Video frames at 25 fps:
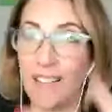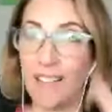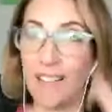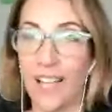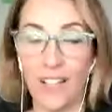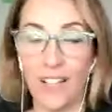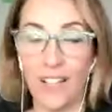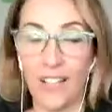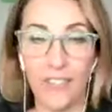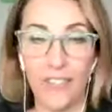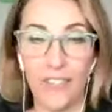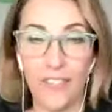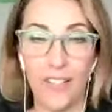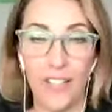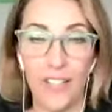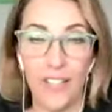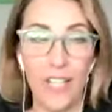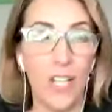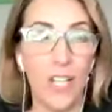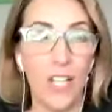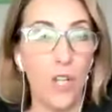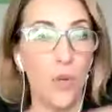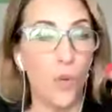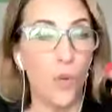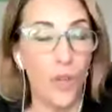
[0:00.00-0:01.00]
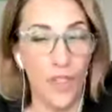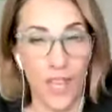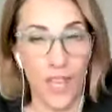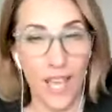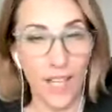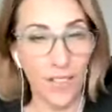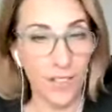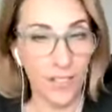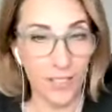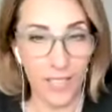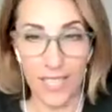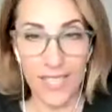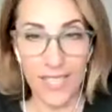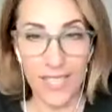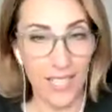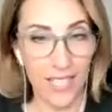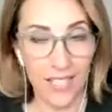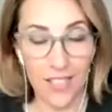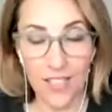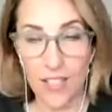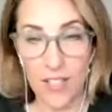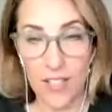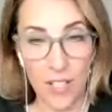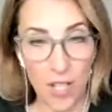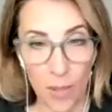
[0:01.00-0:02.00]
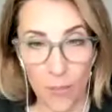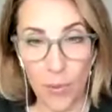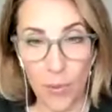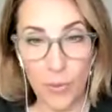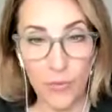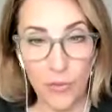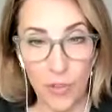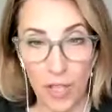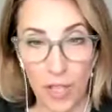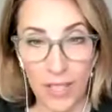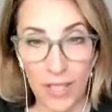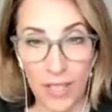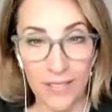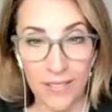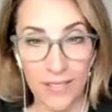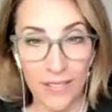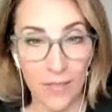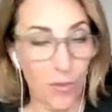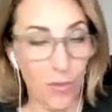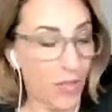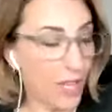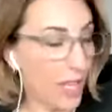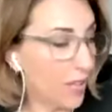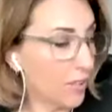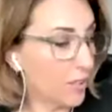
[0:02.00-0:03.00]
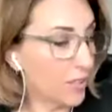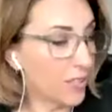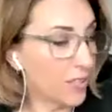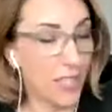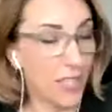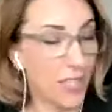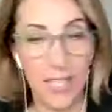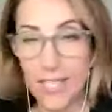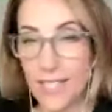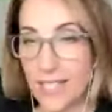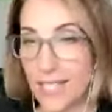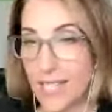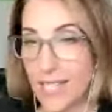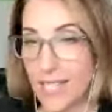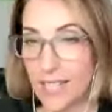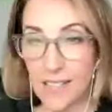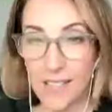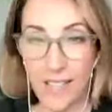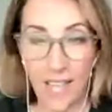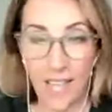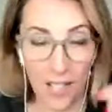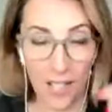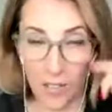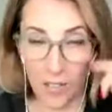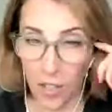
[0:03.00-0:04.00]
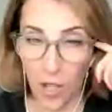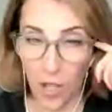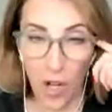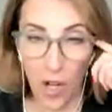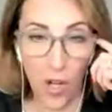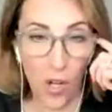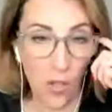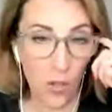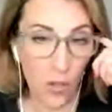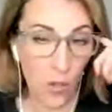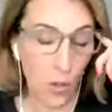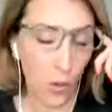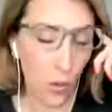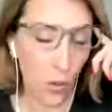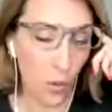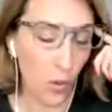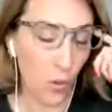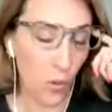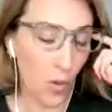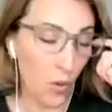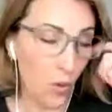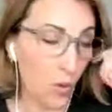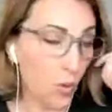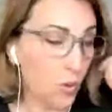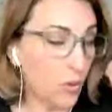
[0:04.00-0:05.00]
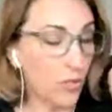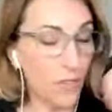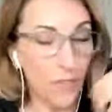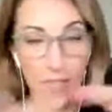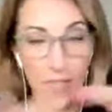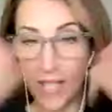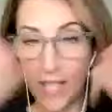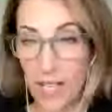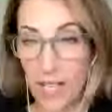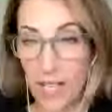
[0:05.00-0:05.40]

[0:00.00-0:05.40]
life without needing to numb and run, without needing alcohol or all of the